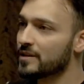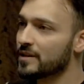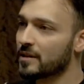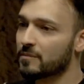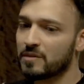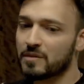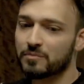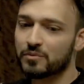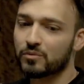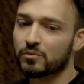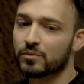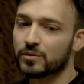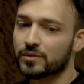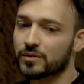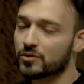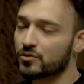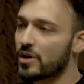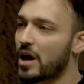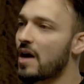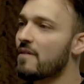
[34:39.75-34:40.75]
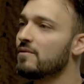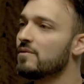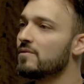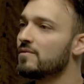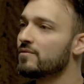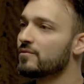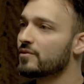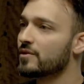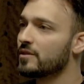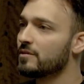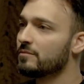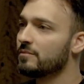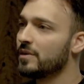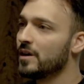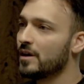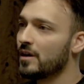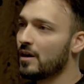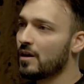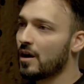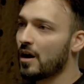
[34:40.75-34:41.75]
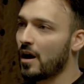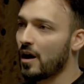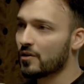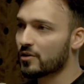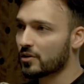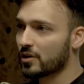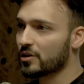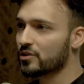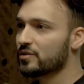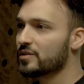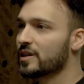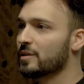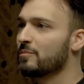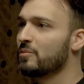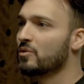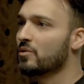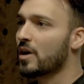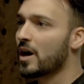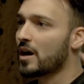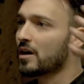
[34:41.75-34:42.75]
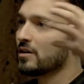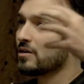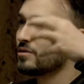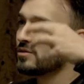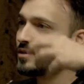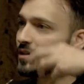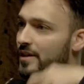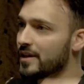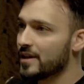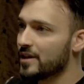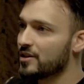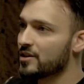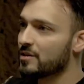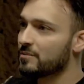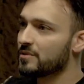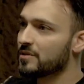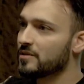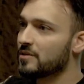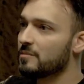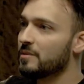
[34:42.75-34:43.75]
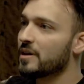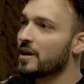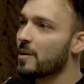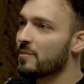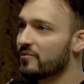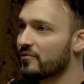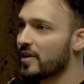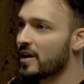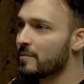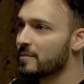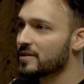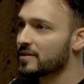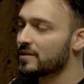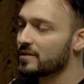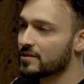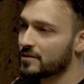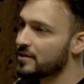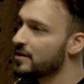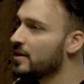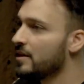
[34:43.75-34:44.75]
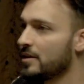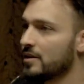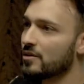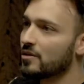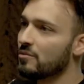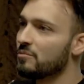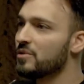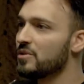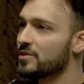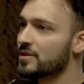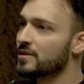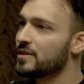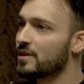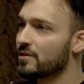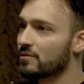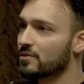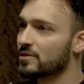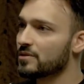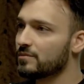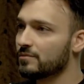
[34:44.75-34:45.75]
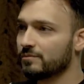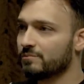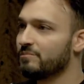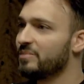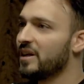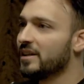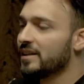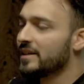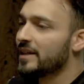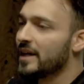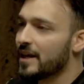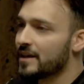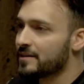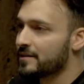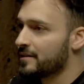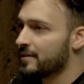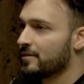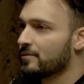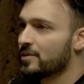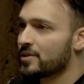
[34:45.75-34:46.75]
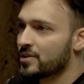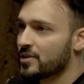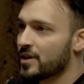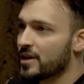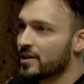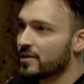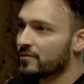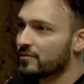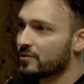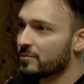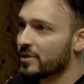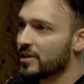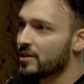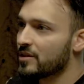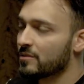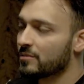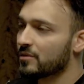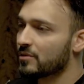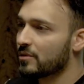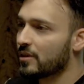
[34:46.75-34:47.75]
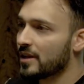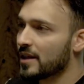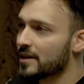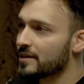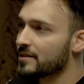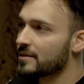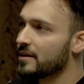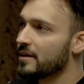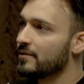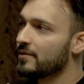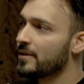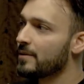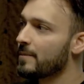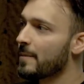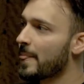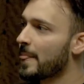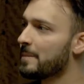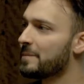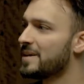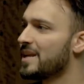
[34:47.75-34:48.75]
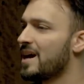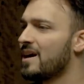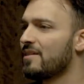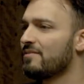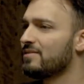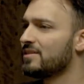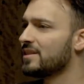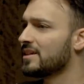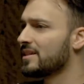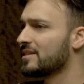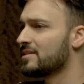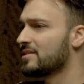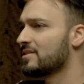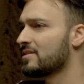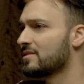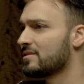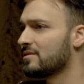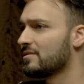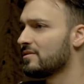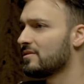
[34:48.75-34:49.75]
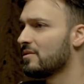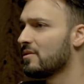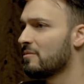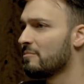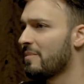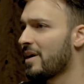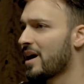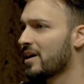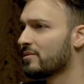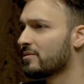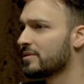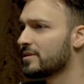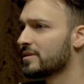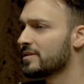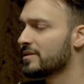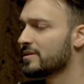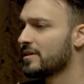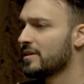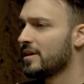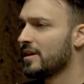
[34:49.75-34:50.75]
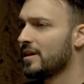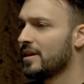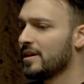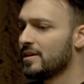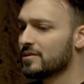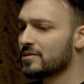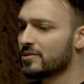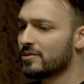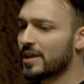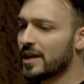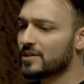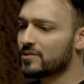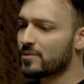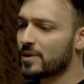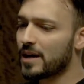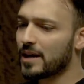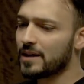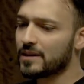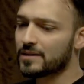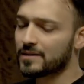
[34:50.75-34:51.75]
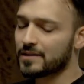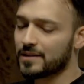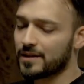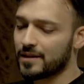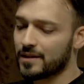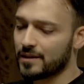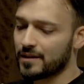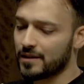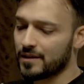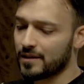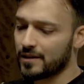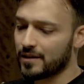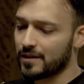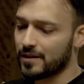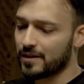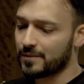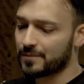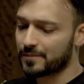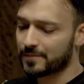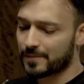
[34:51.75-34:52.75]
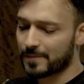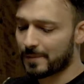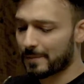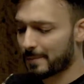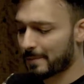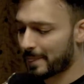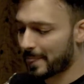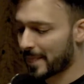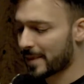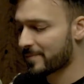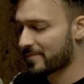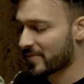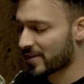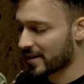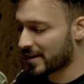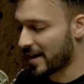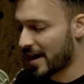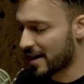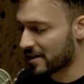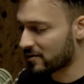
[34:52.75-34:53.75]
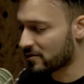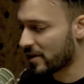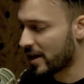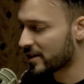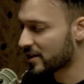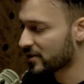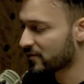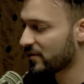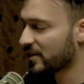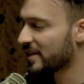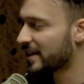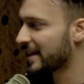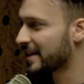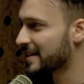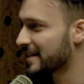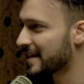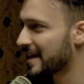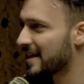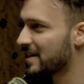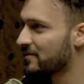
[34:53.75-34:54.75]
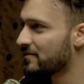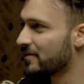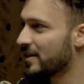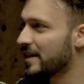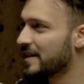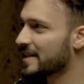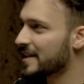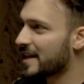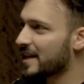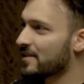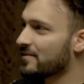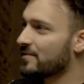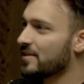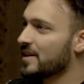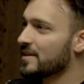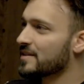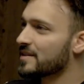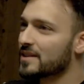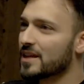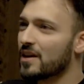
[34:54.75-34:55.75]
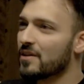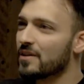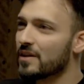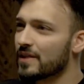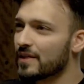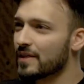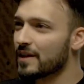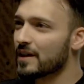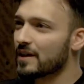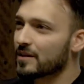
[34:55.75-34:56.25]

Like, people would travel from other countries like Morocco to Egypt to become famous, because music there was belly dancing originated from Egypt and all that stuff. But now I feel like it's just going backwards. So that's why it's like I don't know. I just feel like it's kind of a scary thing.